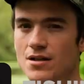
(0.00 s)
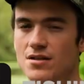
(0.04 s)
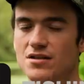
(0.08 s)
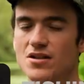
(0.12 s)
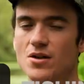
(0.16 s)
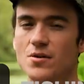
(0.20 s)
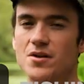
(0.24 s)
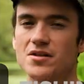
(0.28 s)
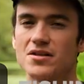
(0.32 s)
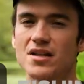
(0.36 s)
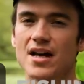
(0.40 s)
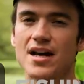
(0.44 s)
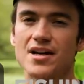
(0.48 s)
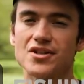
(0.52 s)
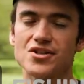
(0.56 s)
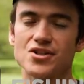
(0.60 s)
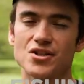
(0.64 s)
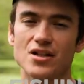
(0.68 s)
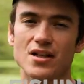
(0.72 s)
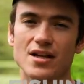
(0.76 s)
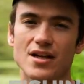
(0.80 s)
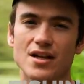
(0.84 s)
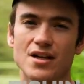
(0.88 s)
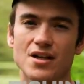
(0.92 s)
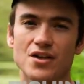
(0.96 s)
So it's
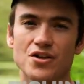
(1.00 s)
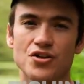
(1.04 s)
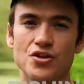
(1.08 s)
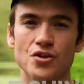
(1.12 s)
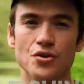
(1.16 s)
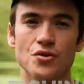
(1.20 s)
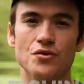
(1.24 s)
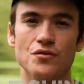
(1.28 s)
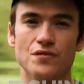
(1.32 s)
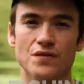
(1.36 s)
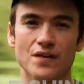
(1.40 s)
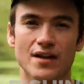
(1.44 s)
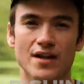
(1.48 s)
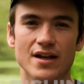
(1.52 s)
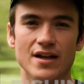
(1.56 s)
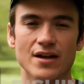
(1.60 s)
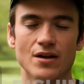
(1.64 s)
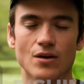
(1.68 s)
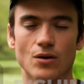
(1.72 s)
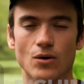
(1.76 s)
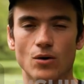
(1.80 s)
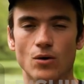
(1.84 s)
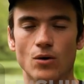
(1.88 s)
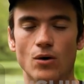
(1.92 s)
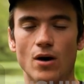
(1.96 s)
actually
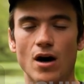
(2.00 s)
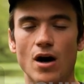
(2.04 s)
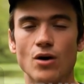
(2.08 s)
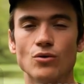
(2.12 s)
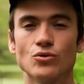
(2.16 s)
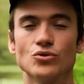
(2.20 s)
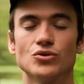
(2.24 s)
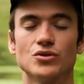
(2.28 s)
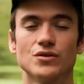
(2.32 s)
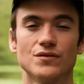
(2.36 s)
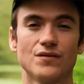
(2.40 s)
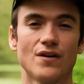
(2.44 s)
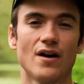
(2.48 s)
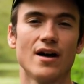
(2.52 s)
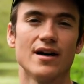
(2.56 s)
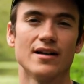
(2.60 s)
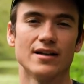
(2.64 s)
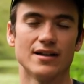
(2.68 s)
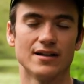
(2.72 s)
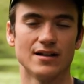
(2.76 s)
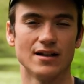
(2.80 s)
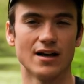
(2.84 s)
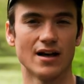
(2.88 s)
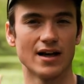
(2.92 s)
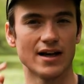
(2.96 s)
UV or
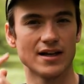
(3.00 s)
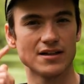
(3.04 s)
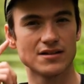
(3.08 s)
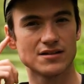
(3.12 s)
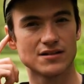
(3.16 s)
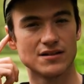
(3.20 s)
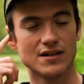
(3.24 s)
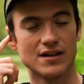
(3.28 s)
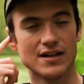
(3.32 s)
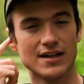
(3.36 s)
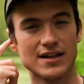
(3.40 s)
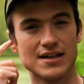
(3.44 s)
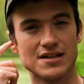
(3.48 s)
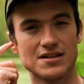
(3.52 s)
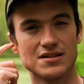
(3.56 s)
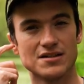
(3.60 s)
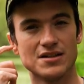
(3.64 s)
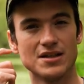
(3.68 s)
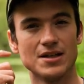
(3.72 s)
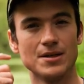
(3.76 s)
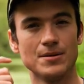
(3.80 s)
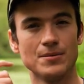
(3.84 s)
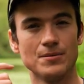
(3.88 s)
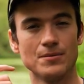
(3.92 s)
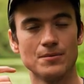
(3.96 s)
ultraviolet light that is
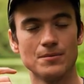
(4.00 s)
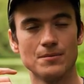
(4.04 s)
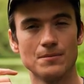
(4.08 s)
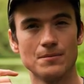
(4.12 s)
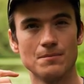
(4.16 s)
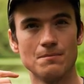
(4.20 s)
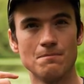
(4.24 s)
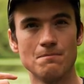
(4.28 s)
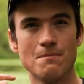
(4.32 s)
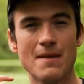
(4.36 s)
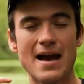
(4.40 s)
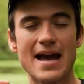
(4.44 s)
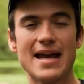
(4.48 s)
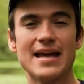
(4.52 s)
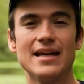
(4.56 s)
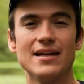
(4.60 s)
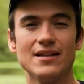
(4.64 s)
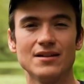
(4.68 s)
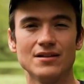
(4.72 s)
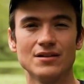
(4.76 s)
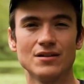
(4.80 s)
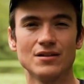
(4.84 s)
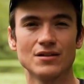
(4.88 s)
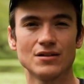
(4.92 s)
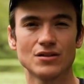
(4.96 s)
the
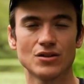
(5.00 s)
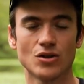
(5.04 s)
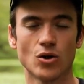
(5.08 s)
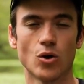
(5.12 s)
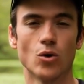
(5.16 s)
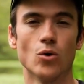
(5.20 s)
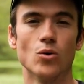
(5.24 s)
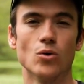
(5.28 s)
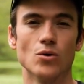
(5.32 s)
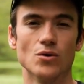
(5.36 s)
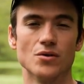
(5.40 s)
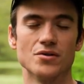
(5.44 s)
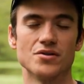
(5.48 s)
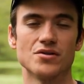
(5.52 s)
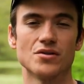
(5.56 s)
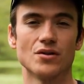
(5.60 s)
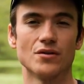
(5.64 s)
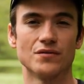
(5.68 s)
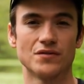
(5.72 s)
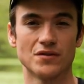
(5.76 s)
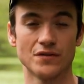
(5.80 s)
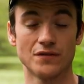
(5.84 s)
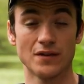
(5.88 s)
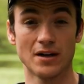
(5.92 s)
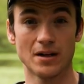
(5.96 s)
main cause
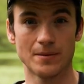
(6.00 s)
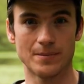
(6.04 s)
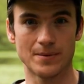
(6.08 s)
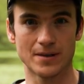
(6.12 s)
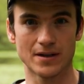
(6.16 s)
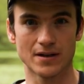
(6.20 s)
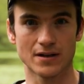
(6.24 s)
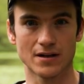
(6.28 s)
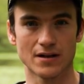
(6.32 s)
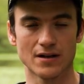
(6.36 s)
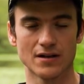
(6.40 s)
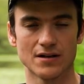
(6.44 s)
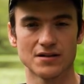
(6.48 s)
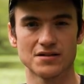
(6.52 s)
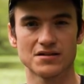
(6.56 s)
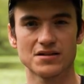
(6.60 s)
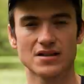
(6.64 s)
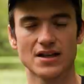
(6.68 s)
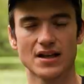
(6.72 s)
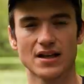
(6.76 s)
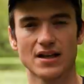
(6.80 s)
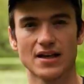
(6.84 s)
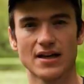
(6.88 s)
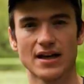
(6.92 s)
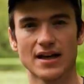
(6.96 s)
of developing
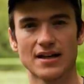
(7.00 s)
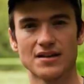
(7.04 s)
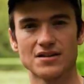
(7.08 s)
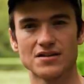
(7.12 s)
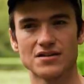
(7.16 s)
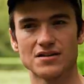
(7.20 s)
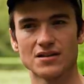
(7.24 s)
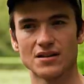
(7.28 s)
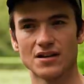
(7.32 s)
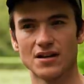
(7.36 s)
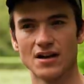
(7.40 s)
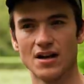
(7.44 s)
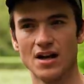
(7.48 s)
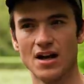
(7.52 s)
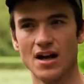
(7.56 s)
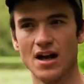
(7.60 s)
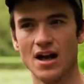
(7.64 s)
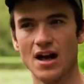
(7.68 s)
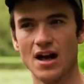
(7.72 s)
skin cancer.